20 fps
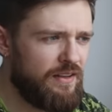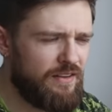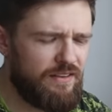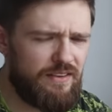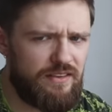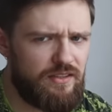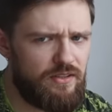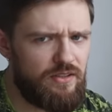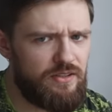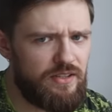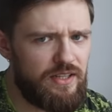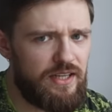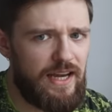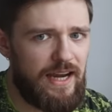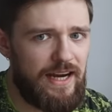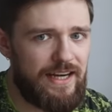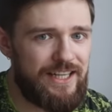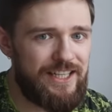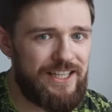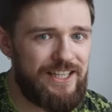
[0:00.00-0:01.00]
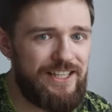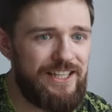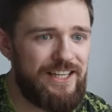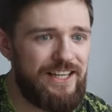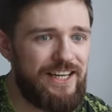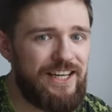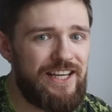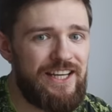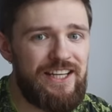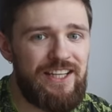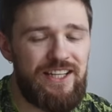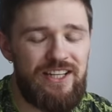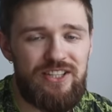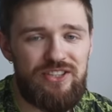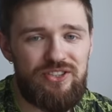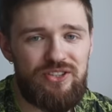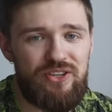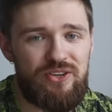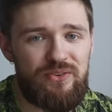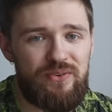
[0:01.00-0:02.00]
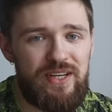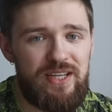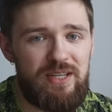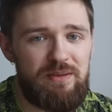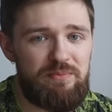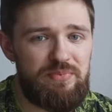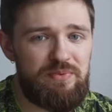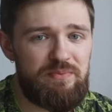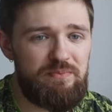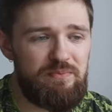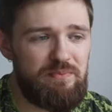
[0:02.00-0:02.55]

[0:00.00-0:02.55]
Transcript: 30 actually is already